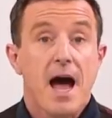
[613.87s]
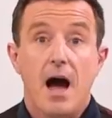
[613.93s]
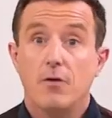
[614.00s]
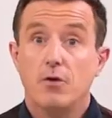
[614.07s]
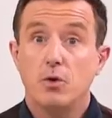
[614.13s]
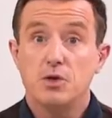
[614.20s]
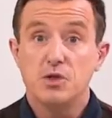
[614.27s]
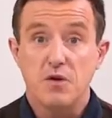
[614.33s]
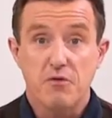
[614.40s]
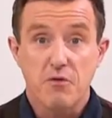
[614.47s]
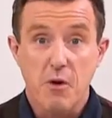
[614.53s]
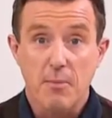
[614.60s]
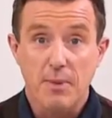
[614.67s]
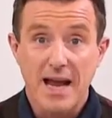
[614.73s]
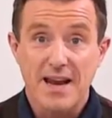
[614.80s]
Of course, if
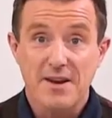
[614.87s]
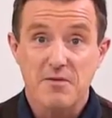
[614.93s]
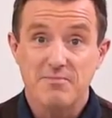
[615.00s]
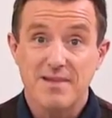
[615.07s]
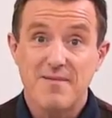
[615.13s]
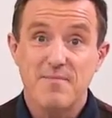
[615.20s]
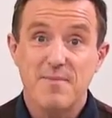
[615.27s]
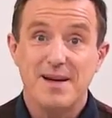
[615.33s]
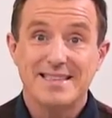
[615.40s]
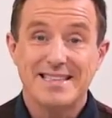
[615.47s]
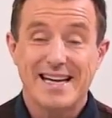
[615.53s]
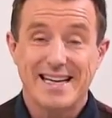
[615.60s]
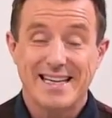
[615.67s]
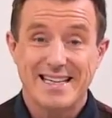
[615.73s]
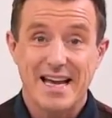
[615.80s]
you're a platinum member,
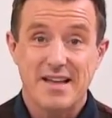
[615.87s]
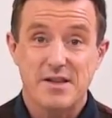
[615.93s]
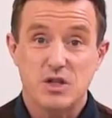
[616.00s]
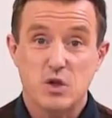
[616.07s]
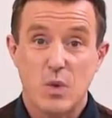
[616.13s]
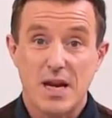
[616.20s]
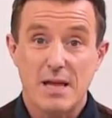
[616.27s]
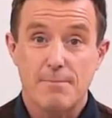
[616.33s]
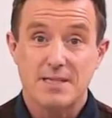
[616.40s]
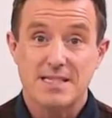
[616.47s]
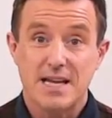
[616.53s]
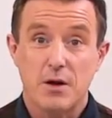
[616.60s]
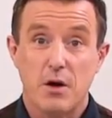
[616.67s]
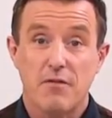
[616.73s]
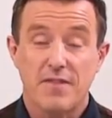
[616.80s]
take another twenty
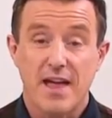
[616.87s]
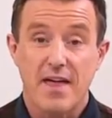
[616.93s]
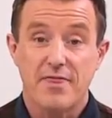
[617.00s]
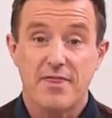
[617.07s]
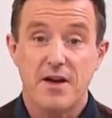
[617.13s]
percent off that.